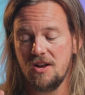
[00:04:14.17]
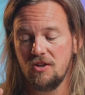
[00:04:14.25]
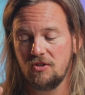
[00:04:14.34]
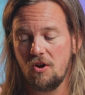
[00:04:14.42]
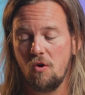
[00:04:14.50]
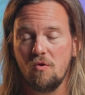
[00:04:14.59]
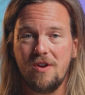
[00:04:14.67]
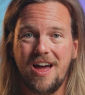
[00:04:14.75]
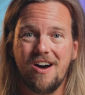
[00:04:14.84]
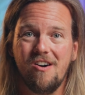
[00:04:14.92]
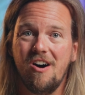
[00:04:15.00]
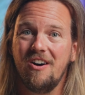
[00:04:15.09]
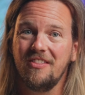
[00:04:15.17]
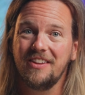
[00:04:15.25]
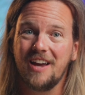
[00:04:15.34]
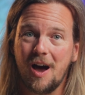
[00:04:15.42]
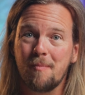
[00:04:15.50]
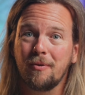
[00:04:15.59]
So now on
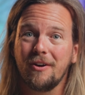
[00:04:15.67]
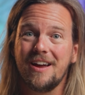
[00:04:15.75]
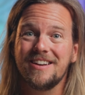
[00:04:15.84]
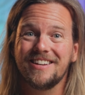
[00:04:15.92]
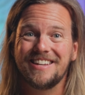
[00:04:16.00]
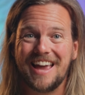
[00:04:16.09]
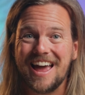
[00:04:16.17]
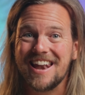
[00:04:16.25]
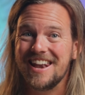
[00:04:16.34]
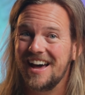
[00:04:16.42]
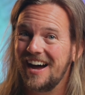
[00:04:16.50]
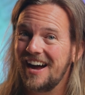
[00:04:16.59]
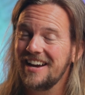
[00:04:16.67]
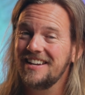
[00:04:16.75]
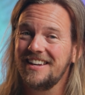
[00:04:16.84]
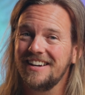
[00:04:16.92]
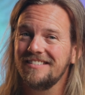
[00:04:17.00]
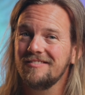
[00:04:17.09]
the upper end again, I
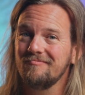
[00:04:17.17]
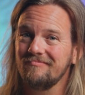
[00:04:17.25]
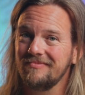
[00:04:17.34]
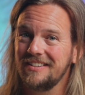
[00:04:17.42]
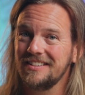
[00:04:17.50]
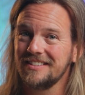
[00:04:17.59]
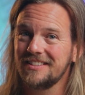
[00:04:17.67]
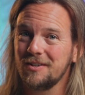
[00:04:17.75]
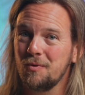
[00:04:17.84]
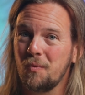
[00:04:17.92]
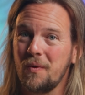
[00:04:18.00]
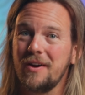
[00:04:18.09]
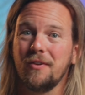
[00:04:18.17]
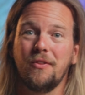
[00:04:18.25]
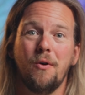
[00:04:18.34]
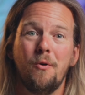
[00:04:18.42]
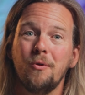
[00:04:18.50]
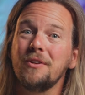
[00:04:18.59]
get a little weird. The
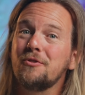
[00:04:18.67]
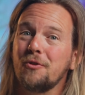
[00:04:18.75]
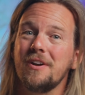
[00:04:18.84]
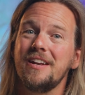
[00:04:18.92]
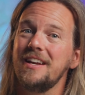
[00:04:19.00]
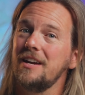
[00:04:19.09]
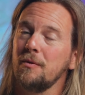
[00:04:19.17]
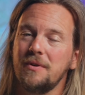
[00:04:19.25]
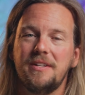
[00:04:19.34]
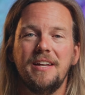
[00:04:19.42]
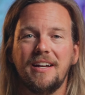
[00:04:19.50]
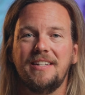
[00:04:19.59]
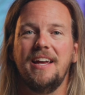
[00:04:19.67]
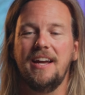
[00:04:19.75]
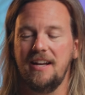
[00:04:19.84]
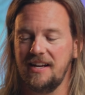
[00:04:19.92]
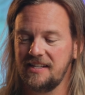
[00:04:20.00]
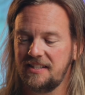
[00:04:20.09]
holy trinity here would
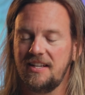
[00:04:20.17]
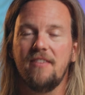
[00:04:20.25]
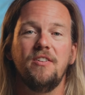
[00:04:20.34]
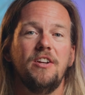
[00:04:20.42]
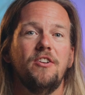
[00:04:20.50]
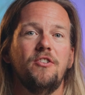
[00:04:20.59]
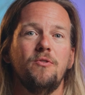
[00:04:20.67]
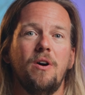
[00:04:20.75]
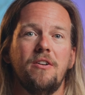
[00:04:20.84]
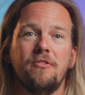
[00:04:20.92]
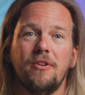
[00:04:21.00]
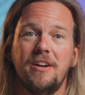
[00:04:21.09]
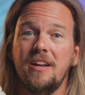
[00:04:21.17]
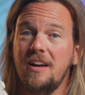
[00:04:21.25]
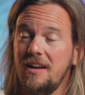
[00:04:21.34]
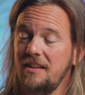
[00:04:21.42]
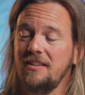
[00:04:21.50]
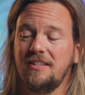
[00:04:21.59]
dictate a 70-200.
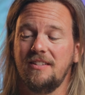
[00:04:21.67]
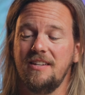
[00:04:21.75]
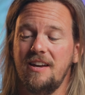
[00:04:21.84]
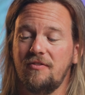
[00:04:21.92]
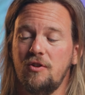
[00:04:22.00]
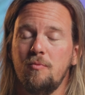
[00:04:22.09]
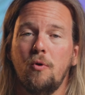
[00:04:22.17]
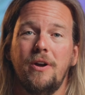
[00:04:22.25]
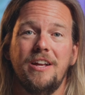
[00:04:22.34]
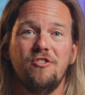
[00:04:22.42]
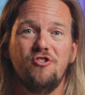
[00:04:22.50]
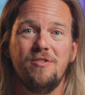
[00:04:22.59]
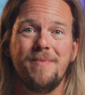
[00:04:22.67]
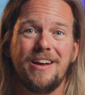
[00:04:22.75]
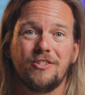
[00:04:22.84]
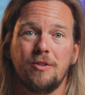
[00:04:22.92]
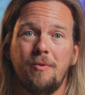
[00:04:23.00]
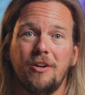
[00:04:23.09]
This is the f2.8 G
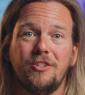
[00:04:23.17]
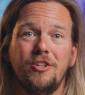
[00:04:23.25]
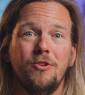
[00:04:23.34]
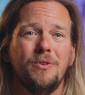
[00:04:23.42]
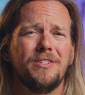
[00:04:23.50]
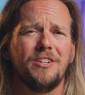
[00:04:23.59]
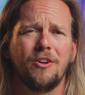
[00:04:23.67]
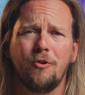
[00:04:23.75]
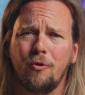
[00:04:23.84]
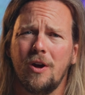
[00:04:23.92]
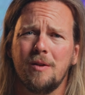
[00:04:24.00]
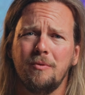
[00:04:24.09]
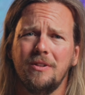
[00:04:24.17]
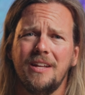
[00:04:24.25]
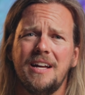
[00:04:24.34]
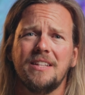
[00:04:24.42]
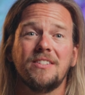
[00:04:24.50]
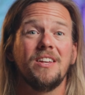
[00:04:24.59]
Master Mark II. It's an incredible
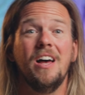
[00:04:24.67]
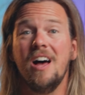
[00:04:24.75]
lens,